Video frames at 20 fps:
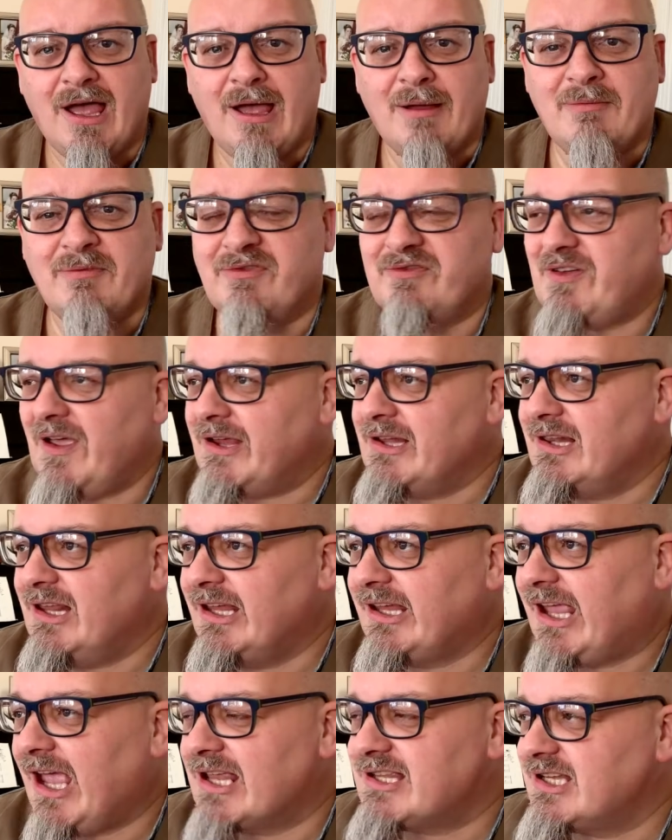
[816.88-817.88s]
finally
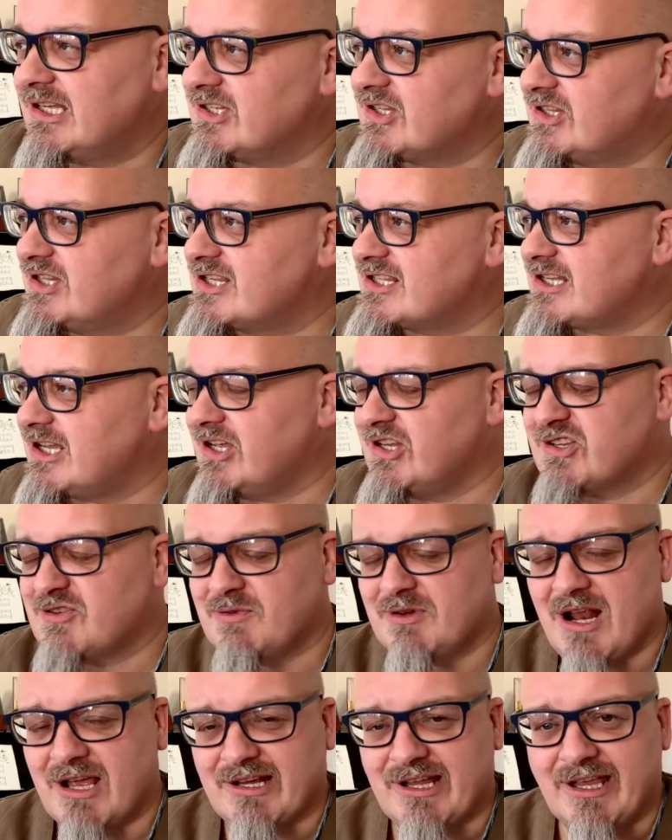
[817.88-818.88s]
getting to the stage
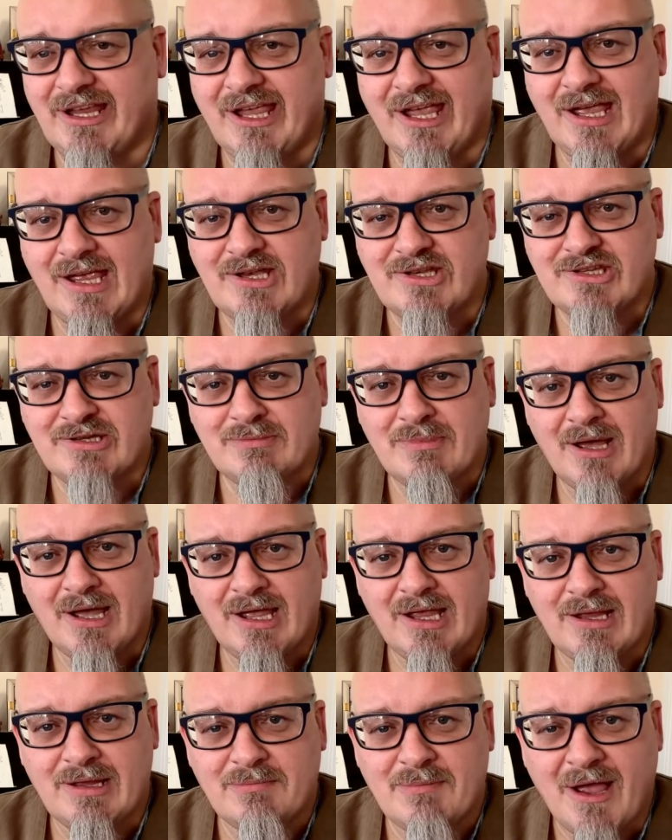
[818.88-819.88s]
where I could get into
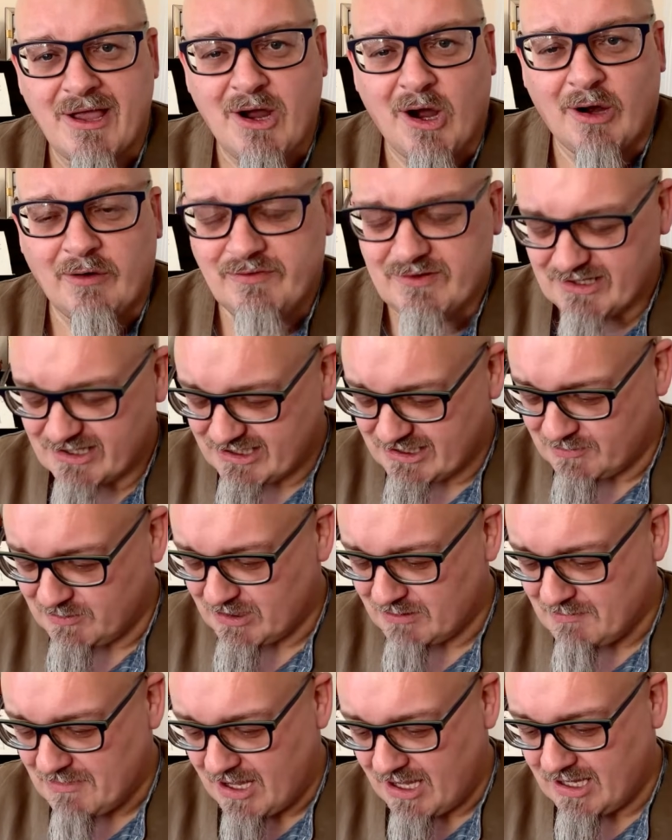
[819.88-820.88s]
my office
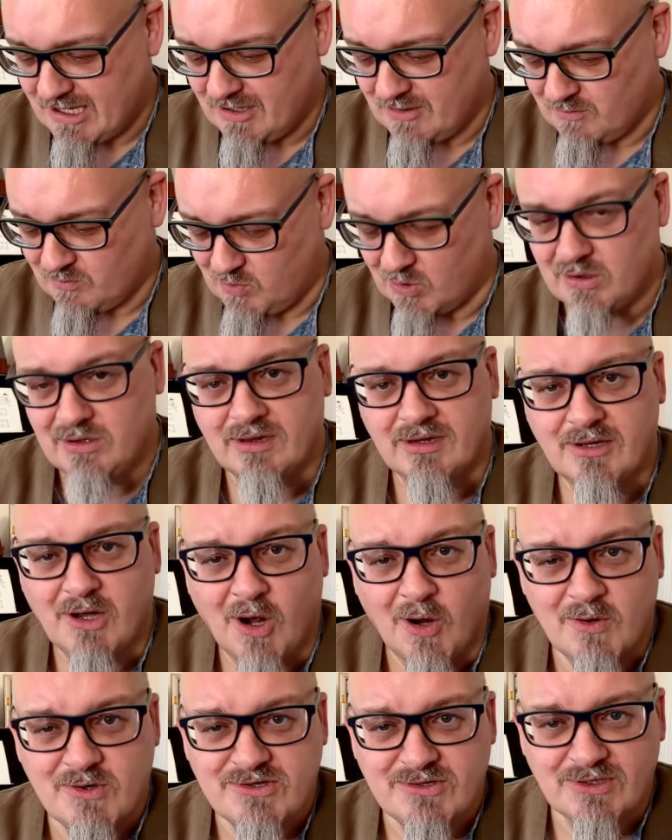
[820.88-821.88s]
where my wool
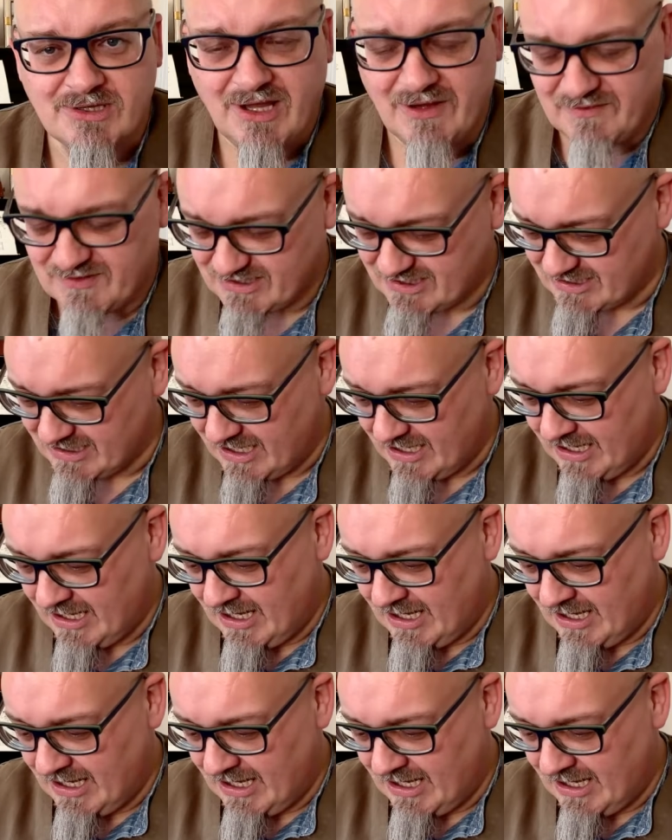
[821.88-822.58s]
also lives,